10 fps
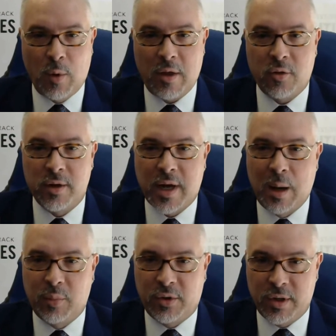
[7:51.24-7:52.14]
rather than
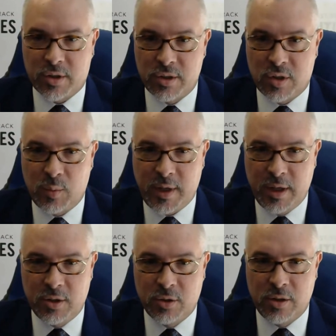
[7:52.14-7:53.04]
competition to be
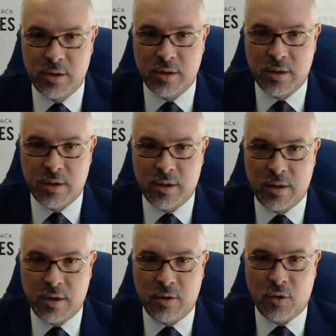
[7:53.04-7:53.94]
hindered.
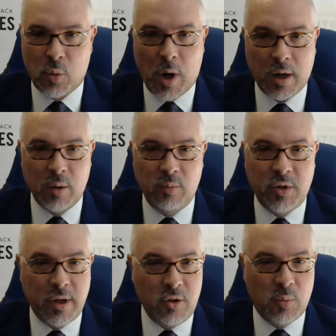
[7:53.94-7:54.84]
Through our
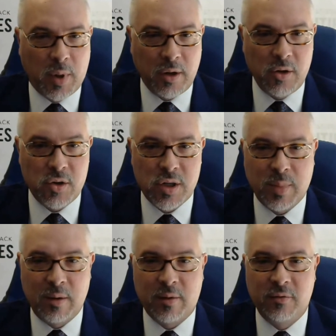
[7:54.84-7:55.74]
continued partnership,
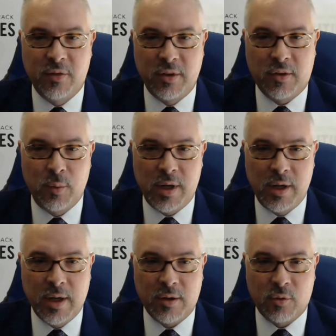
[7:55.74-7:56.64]
I'm convinced that we
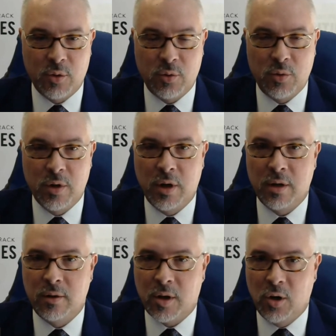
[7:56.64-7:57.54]
can get through
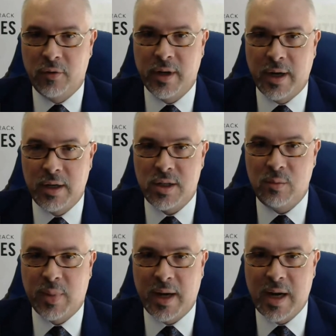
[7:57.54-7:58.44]
the
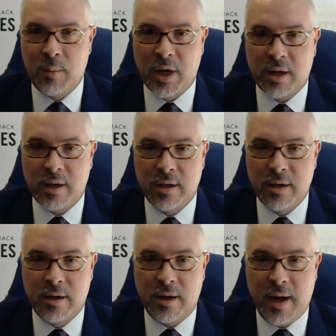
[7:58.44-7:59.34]
COVID-19 pandemic
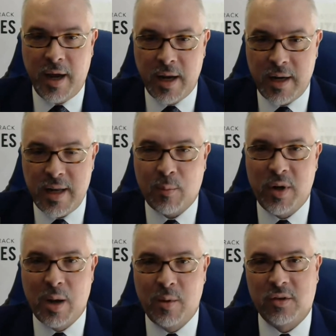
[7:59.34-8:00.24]
and the
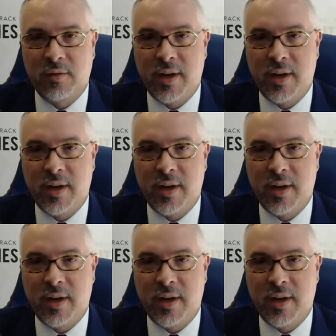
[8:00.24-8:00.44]
epidemics